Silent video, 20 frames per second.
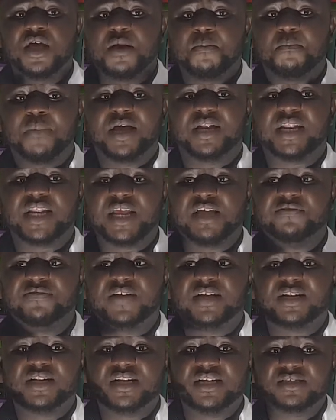But if
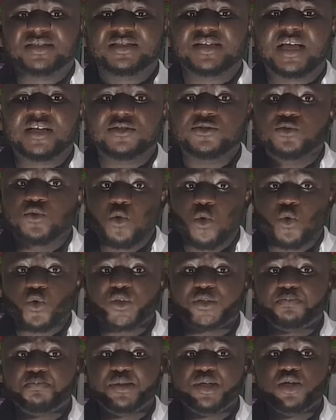the distance
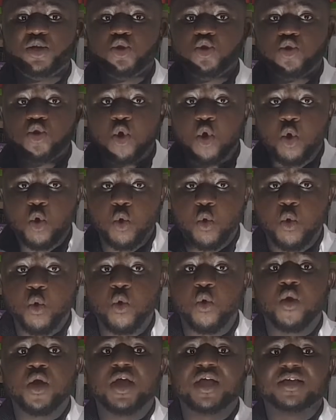goes
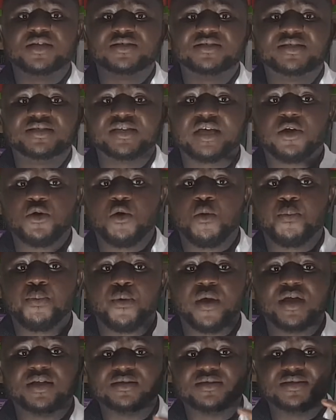below
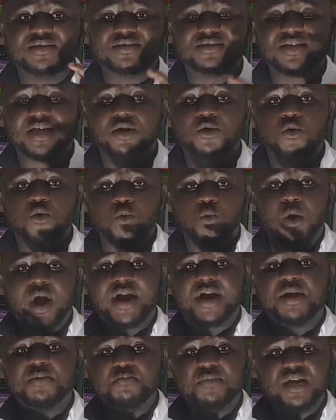
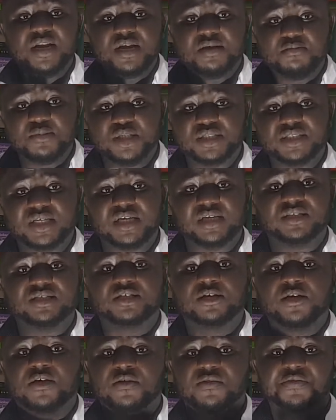0.01 millimeters,
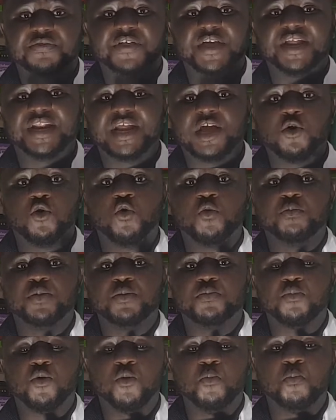then it will be
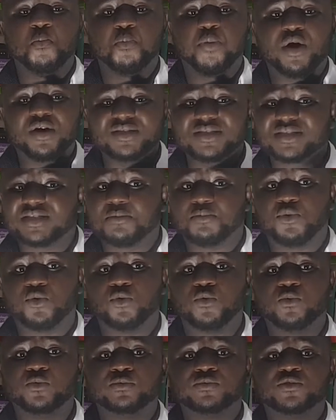
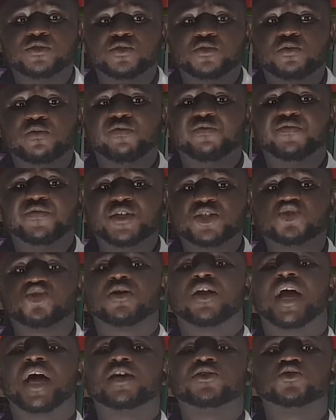impossible to
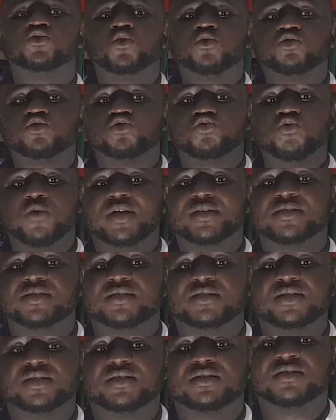visualize those two
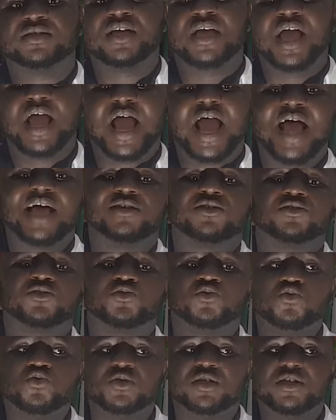entities as
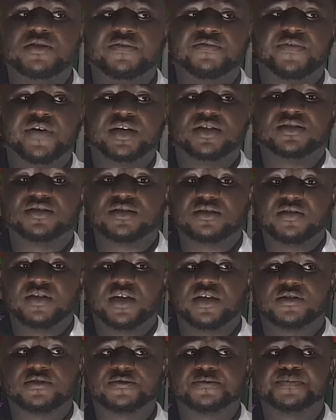two different
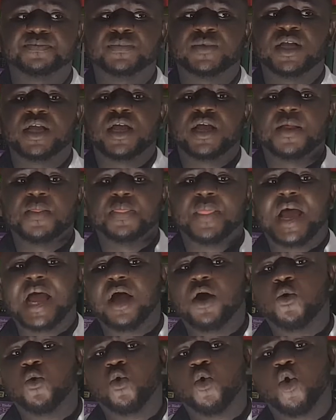things.
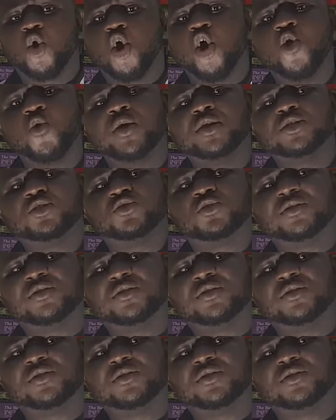Now, owing to